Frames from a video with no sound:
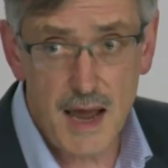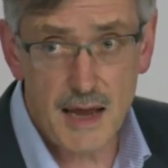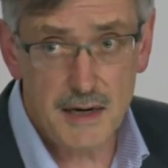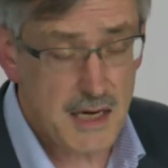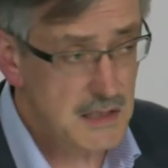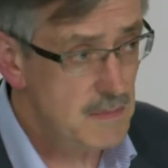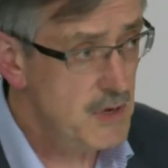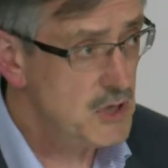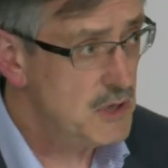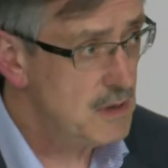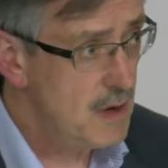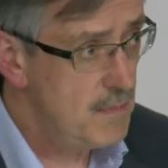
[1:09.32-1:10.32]
had an
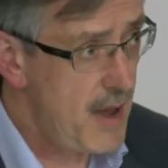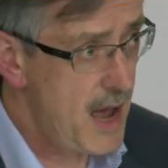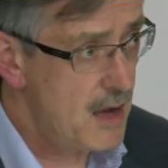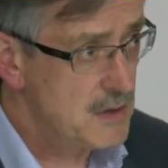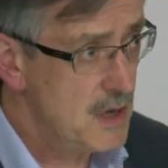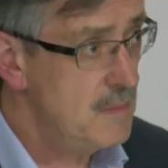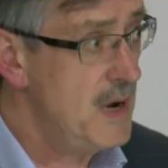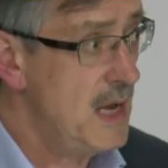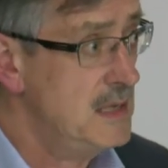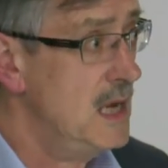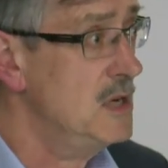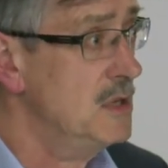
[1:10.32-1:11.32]
exhibition about
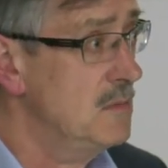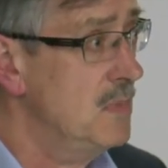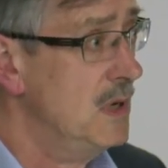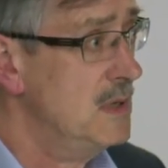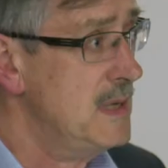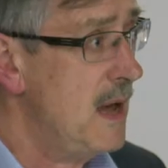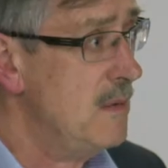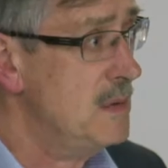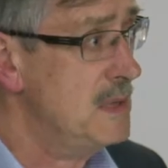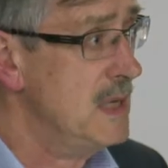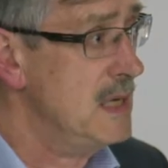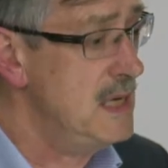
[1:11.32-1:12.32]
urbanisation, because that
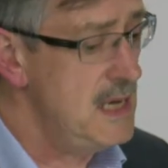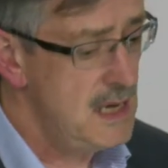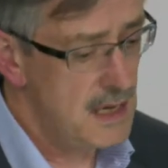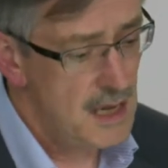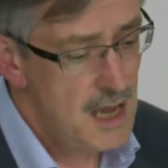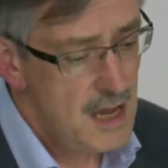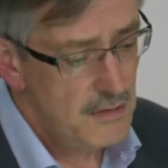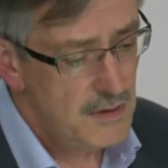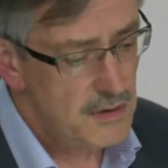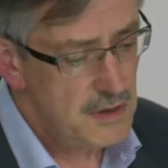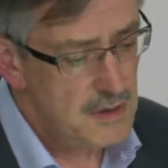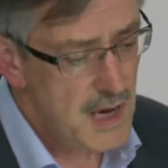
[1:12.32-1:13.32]
was the year
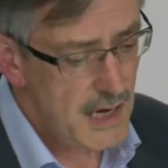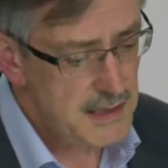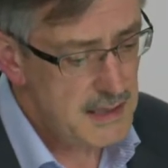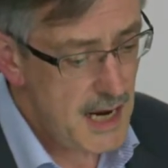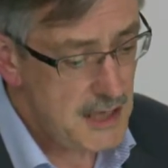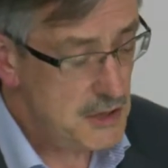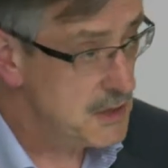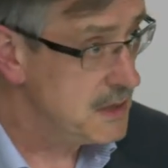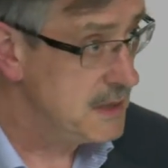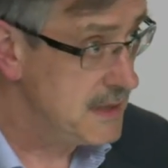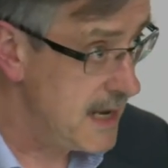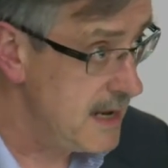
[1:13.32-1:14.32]
that the United
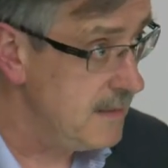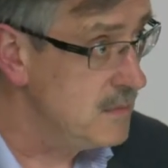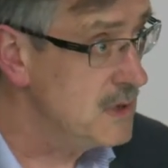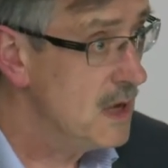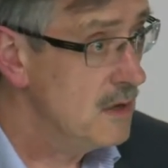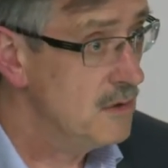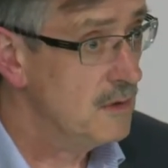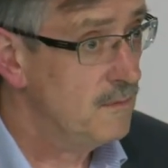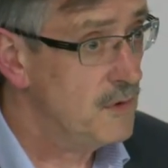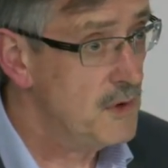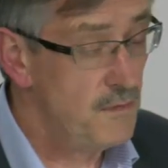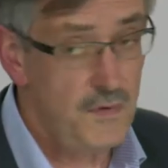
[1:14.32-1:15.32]
Nations deemed
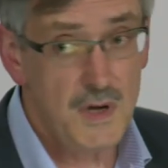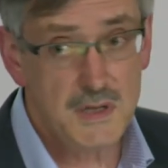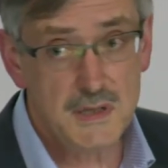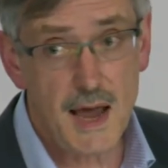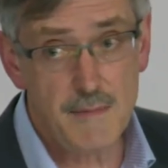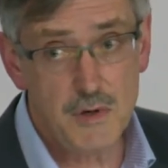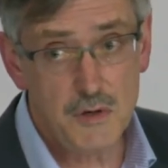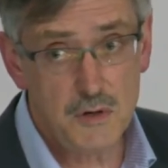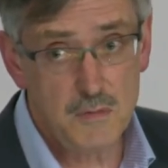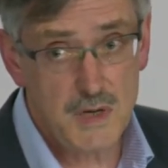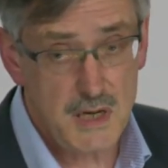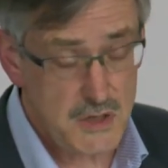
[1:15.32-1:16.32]
that for the first time in
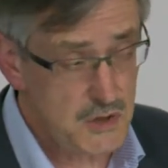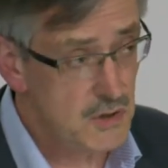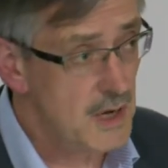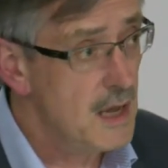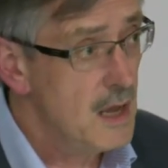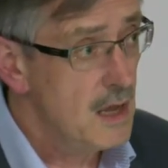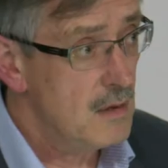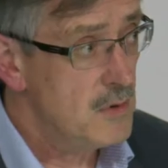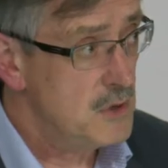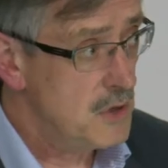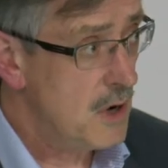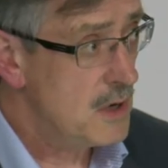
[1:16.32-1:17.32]
human history, a
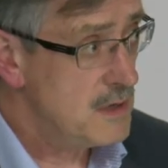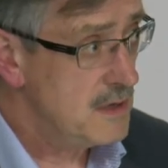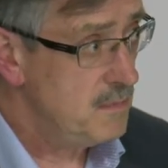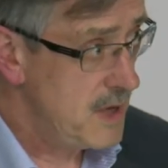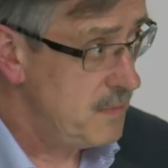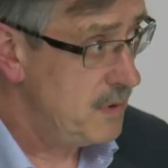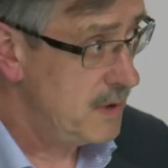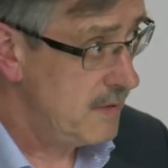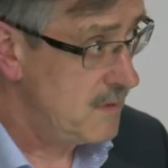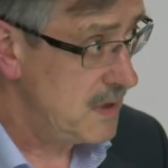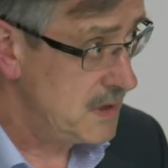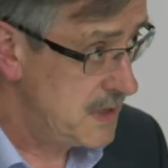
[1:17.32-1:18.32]
majority of people
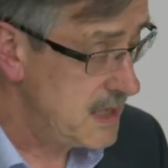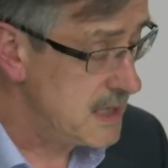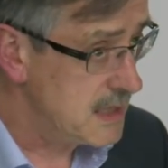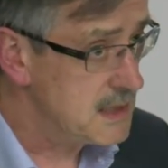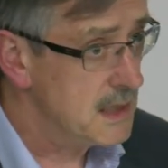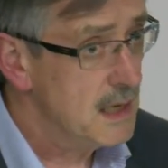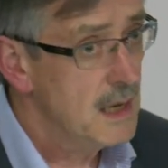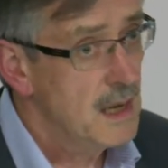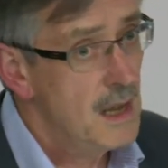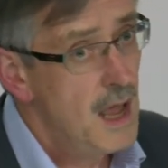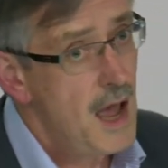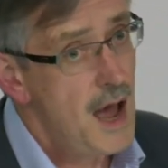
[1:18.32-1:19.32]
lived in cities.
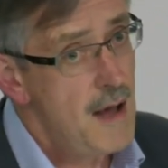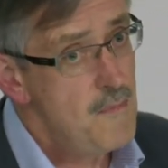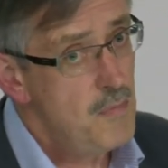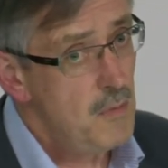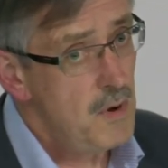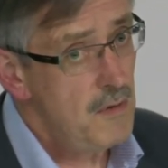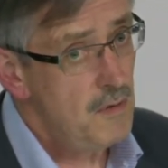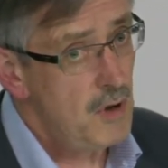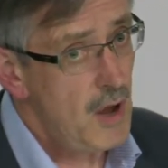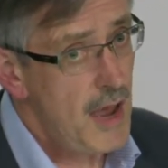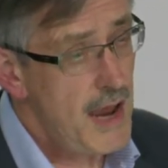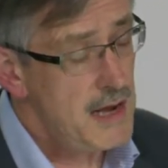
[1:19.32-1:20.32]
But
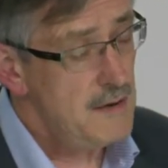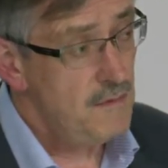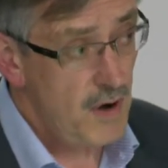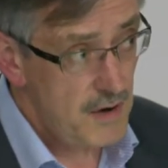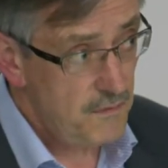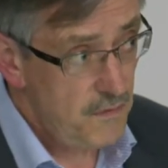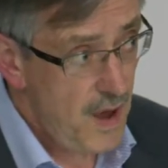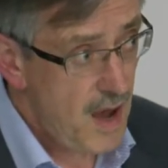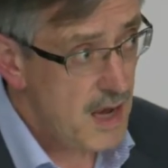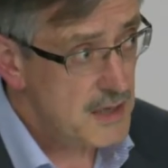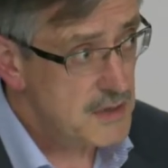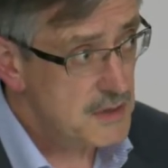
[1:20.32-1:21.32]
we're heading very
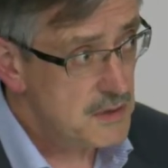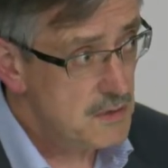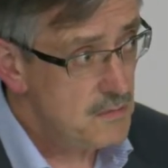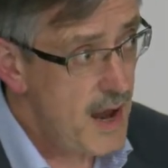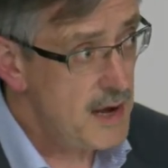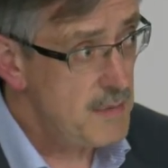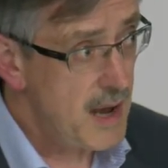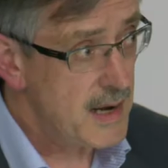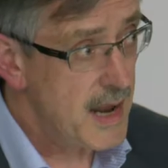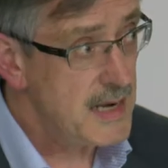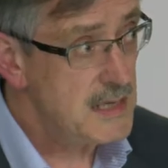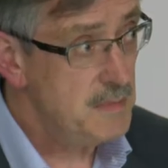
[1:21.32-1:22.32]
fast to around
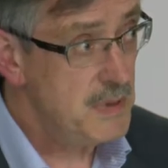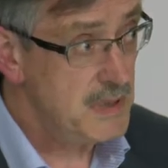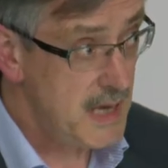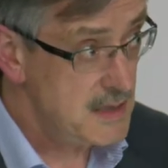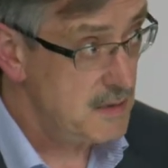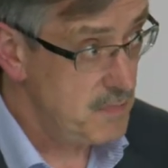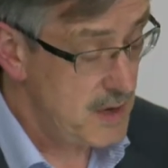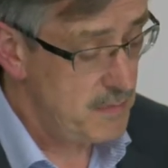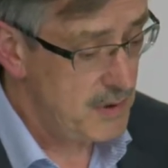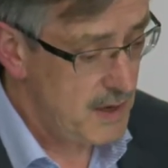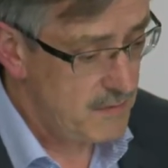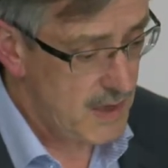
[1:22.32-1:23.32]
about 80% of
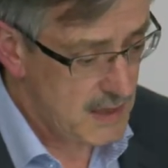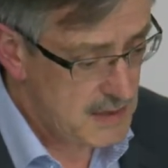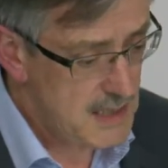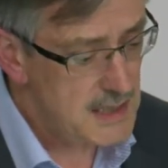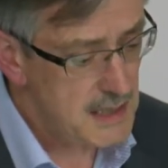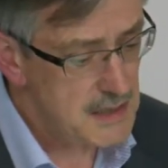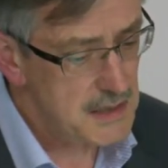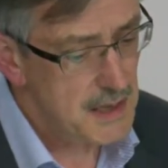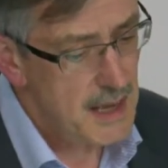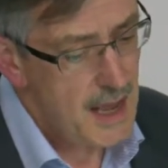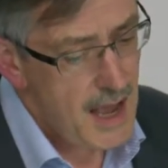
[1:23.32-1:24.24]
people living in cities.